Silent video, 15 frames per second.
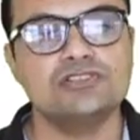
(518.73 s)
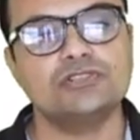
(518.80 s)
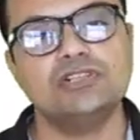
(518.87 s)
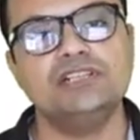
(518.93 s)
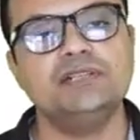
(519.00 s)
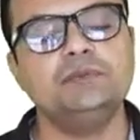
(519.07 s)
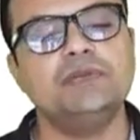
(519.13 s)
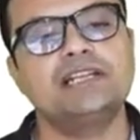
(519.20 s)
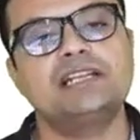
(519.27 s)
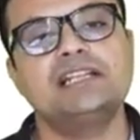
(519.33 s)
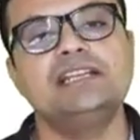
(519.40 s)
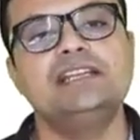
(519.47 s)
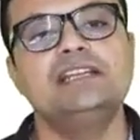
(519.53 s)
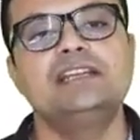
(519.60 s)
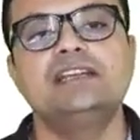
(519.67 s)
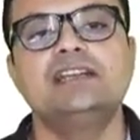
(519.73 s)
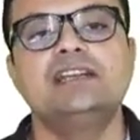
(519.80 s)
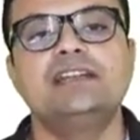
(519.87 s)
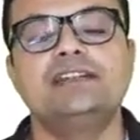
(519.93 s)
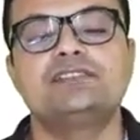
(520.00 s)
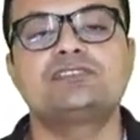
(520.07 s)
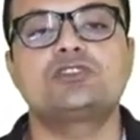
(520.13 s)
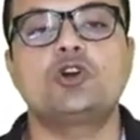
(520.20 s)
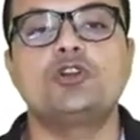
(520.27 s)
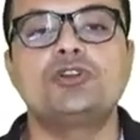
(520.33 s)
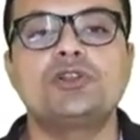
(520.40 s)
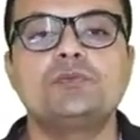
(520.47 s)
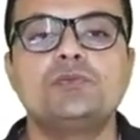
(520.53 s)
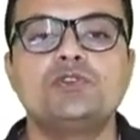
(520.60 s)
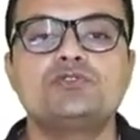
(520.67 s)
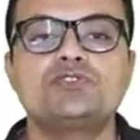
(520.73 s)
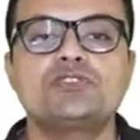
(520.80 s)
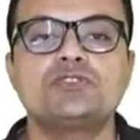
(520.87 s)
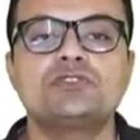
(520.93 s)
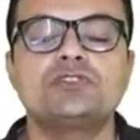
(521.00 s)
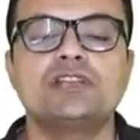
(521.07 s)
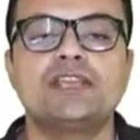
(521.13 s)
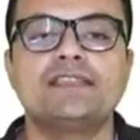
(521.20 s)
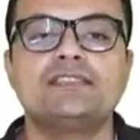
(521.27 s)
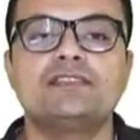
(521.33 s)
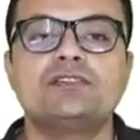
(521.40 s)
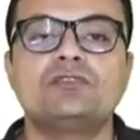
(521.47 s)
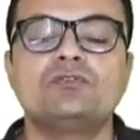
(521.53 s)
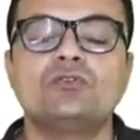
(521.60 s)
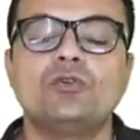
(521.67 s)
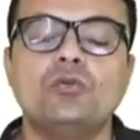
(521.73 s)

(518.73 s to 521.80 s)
So ultimately, its contribution in the